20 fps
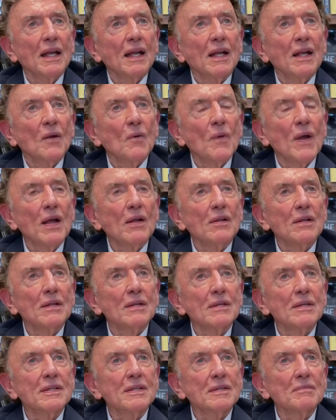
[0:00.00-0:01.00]
Well,
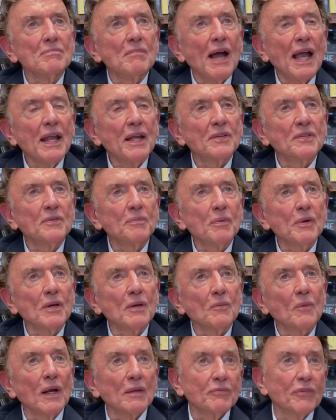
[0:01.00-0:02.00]
my
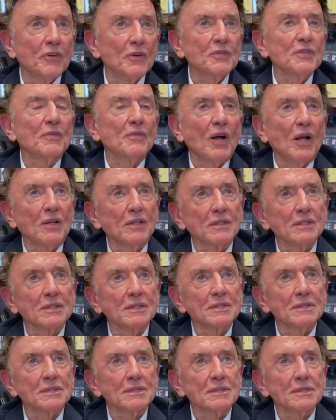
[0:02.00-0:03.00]
experience, well, first of all,
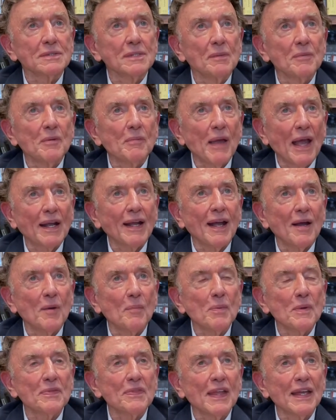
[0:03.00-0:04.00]
let me back up
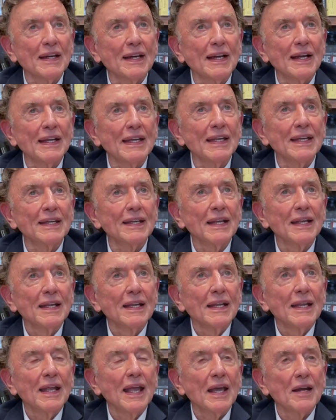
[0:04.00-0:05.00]
that I
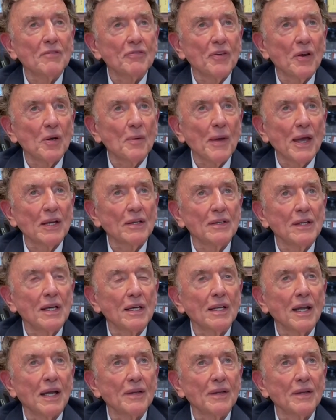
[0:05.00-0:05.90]
had a fair amount of luck.